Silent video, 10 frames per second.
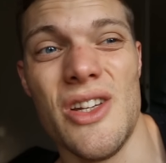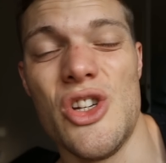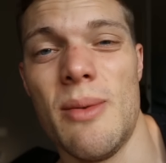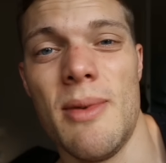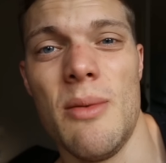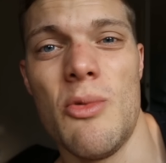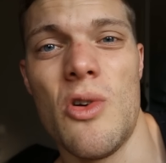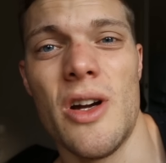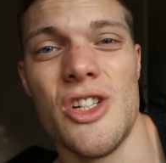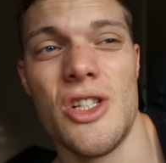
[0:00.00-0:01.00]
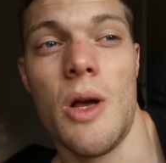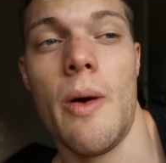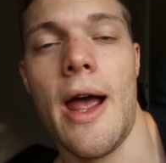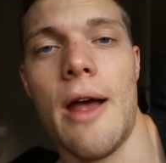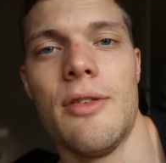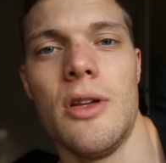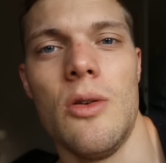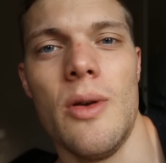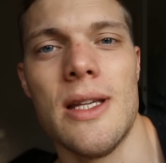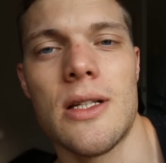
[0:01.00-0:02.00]
the gym anymore I just know I have to
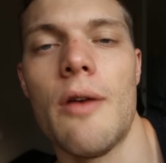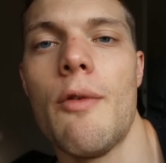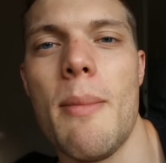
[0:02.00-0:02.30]
do it it's kind of